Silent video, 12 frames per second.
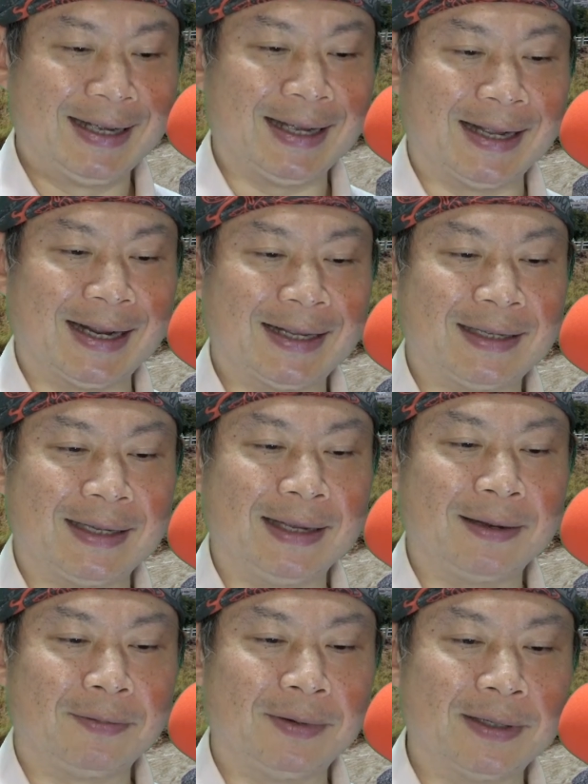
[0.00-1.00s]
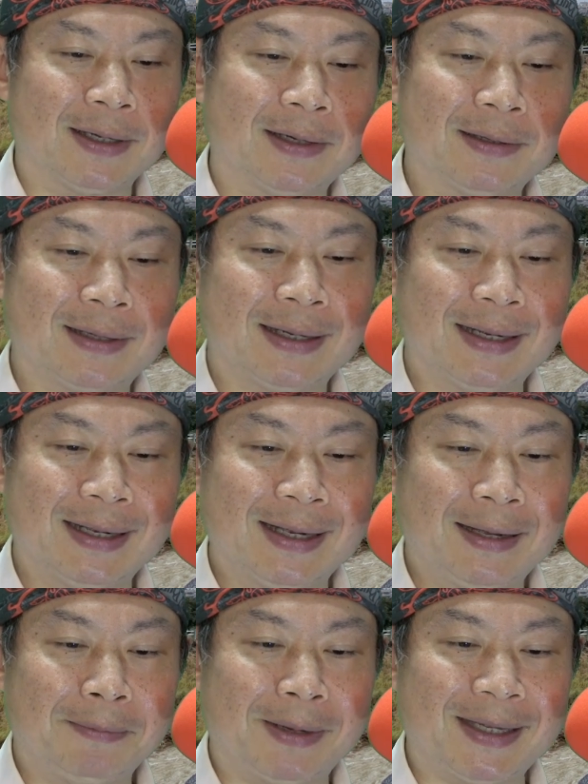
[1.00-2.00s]
And let's see the result.
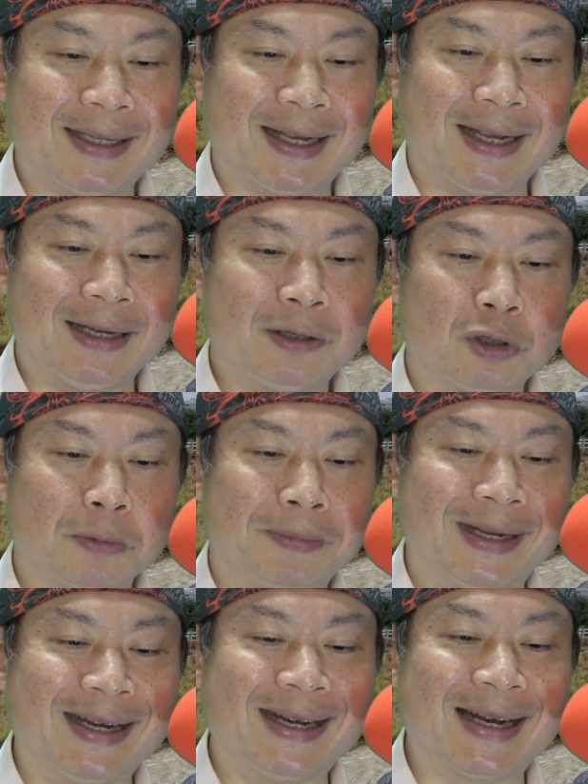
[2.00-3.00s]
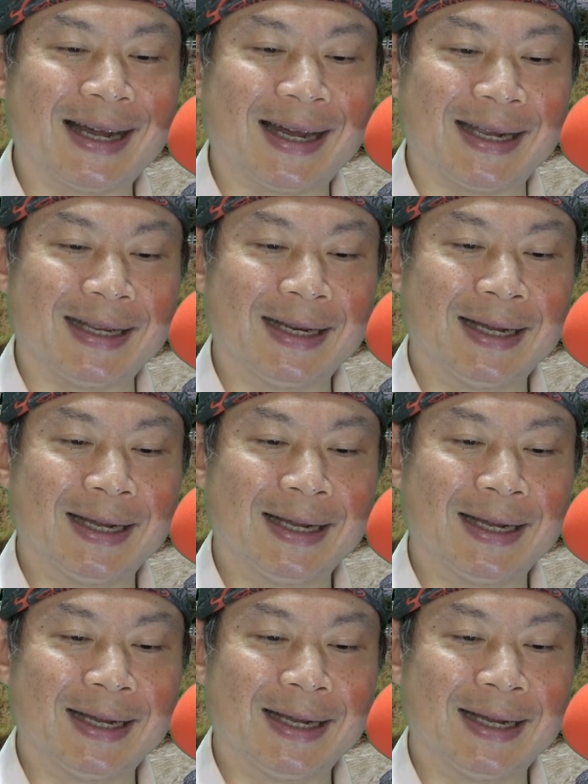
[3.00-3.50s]
Basically, it should be 9.